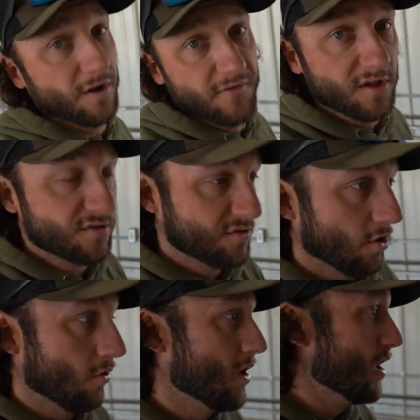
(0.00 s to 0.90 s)
of it,
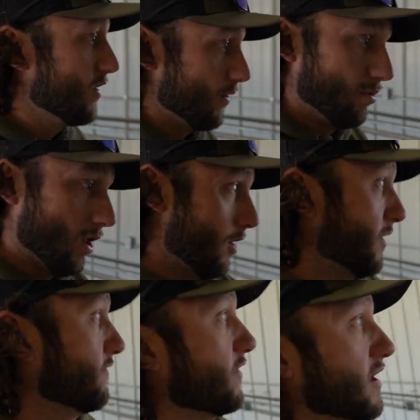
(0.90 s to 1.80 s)
so the
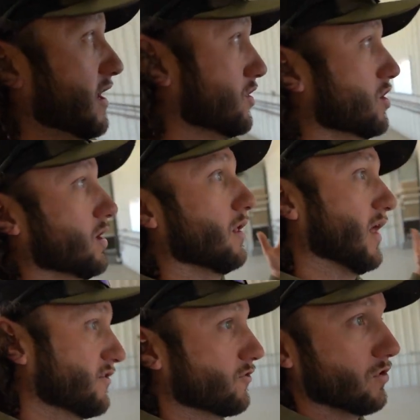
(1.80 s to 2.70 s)
plumbing for the kitchen,
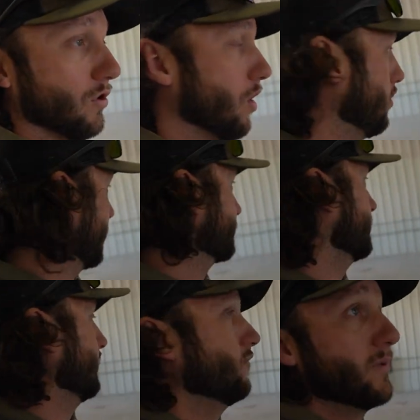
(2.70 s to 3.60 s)
electrical, all that
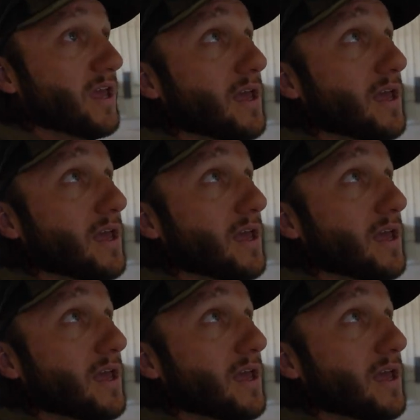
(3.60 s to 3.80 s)
stuff will be